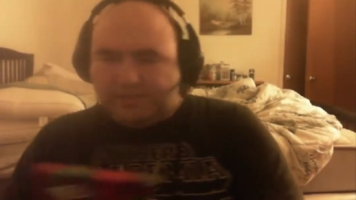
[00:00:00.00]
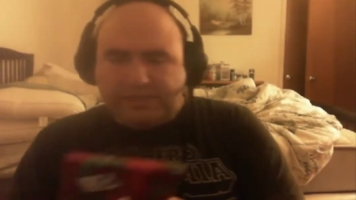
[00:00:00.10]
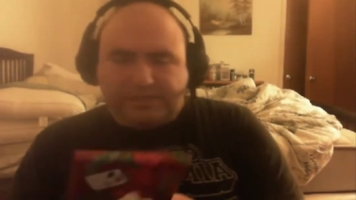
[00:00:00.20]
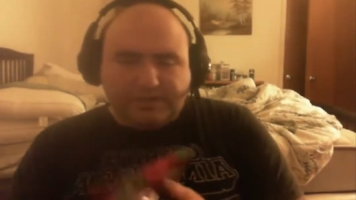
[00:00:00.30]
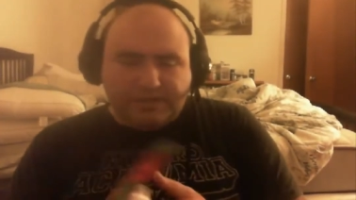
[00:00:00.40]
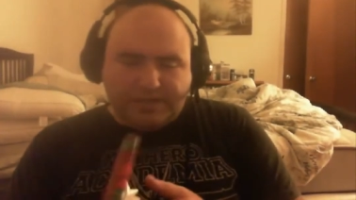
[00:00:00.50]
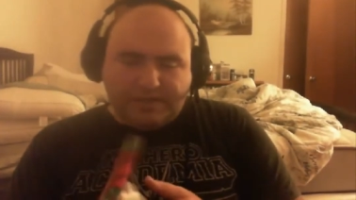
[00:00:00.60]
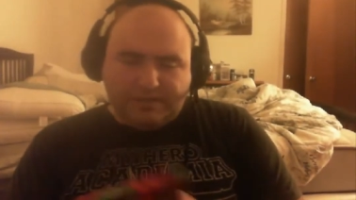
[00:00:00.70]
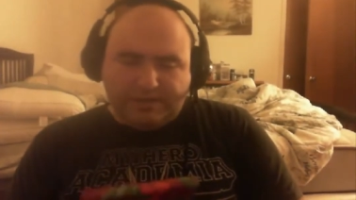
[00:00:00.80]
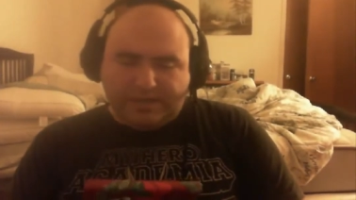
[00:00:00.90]
So this right
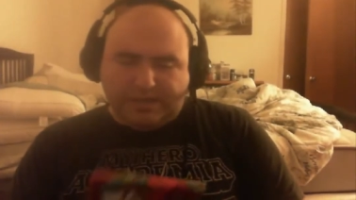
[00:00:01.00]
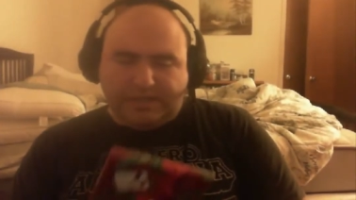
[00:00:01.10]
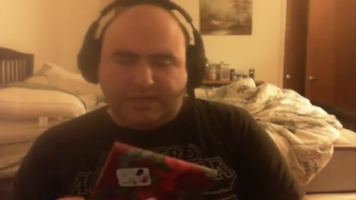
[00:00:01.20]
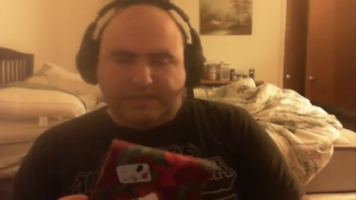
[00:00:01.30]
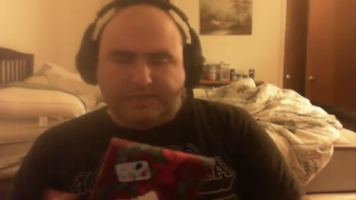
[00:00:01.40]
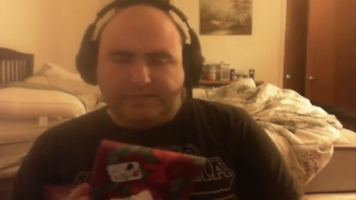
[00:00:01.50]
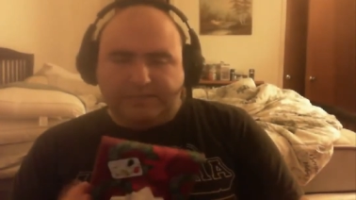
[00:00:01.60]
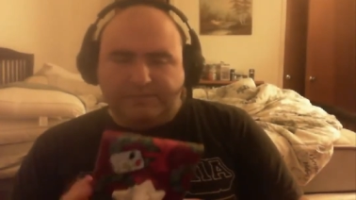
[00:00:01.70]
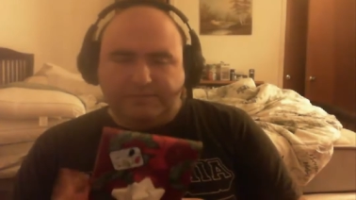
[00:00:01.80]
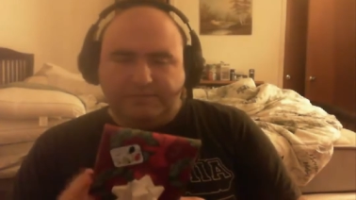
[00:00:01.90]
here
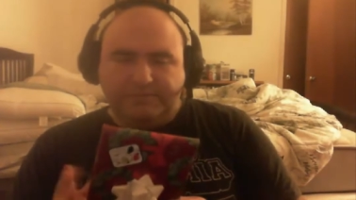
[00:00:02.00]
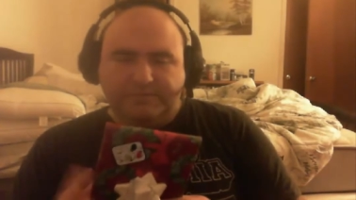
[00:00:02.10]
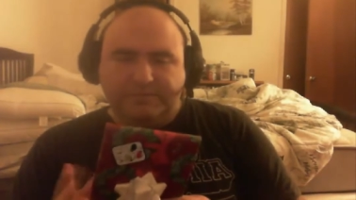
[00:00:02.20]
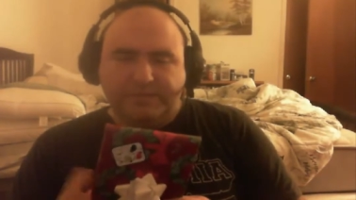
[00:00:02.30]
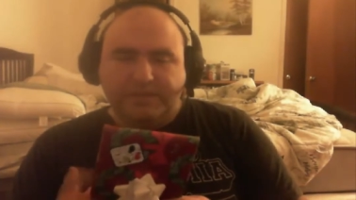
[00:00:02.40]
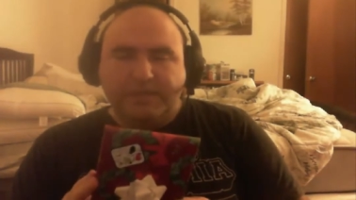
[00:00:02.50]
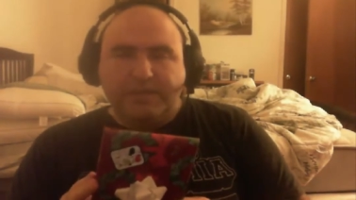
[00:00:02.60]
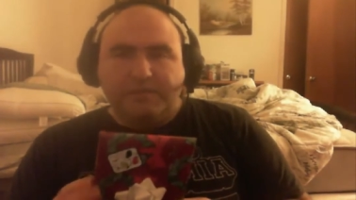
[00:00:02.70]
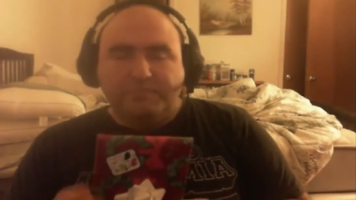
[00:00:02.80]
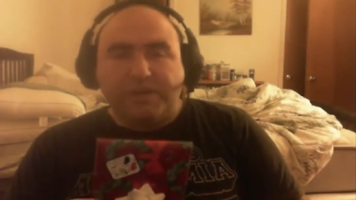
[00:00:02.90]
is...
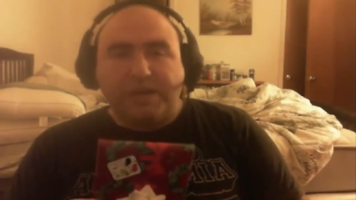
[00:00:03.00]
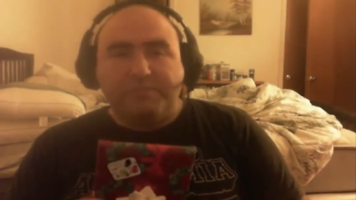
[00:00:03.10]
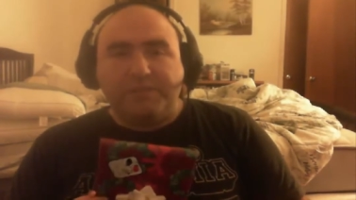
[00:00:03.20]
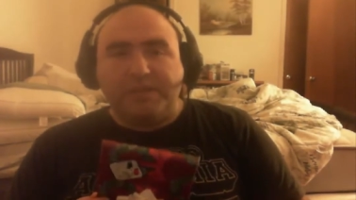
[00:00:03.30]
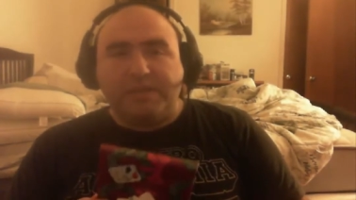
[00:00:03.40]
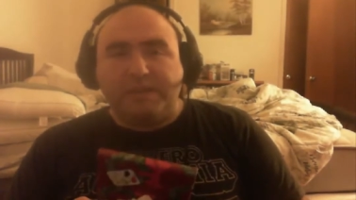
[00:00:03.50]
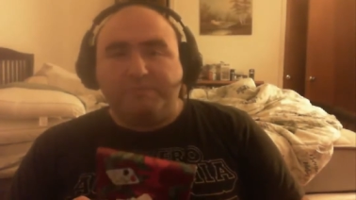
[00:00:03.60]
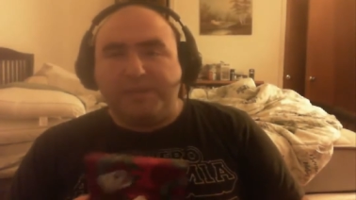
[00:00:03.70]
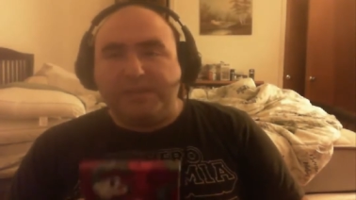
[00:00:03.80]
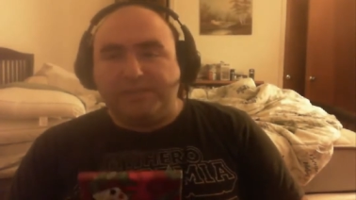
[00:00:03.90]
Probably a
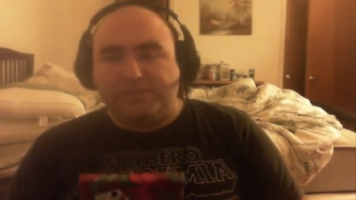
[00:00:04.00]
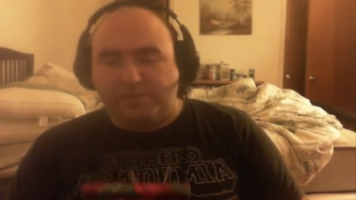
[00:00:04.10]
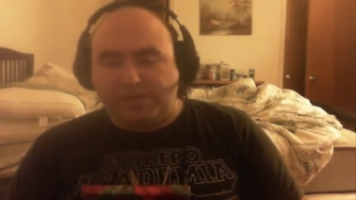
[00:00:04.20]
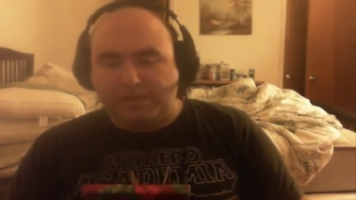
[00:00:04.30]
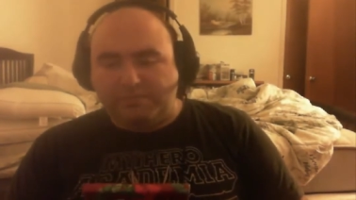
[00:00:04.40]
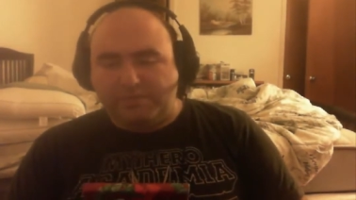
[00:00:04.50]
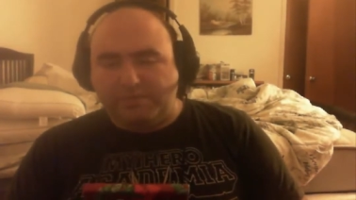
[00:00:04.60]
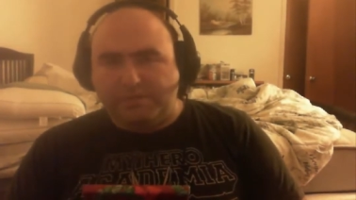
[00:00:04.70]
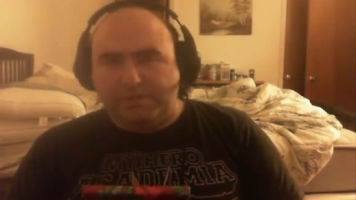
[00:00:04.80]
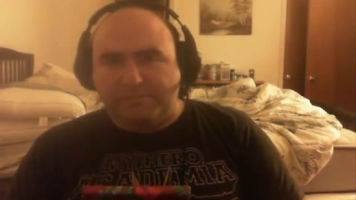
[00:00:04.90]
PS3 game,
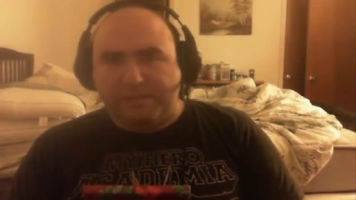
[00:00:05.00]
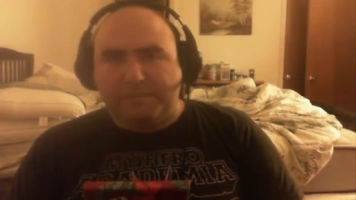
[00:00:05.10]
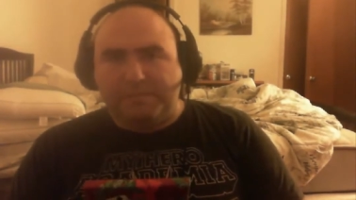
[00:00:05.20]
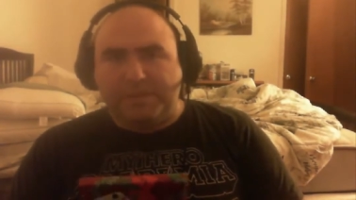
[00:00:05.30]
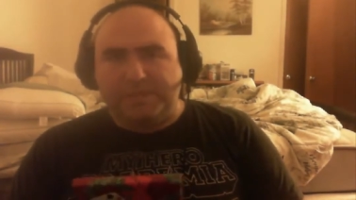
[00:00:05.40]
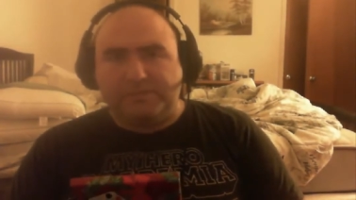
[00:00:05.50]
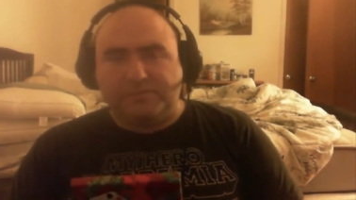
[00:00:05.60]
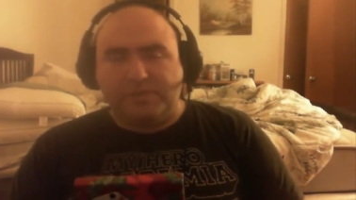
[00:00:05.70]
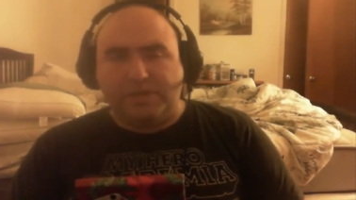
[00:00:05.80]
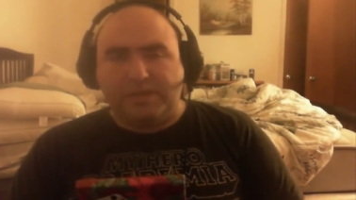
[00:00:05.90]
probably. Maybe
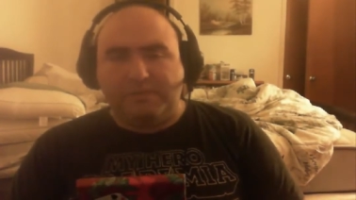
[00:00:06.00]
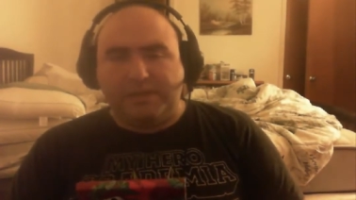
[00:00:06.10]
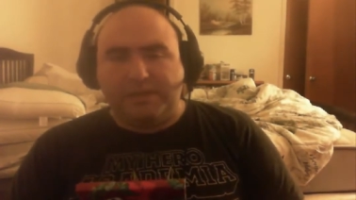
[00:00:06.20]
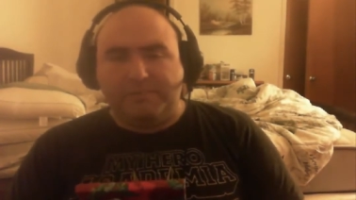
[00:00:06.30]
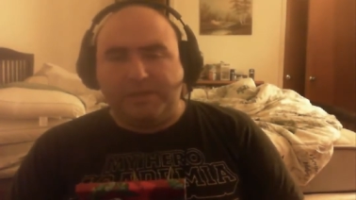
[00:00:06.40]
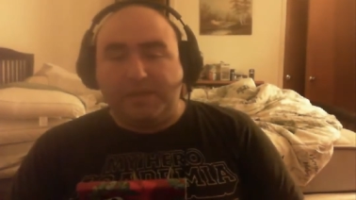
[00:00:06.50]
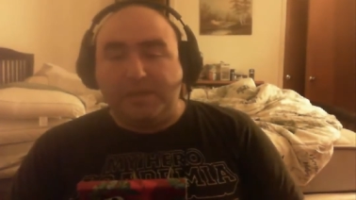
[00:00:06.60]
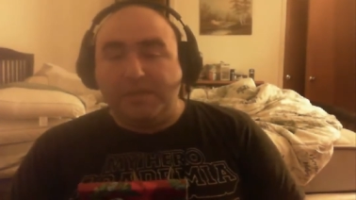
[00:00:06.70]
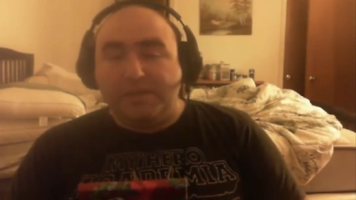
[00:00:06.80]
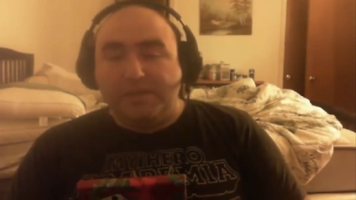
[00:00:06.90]
PS3, maybe.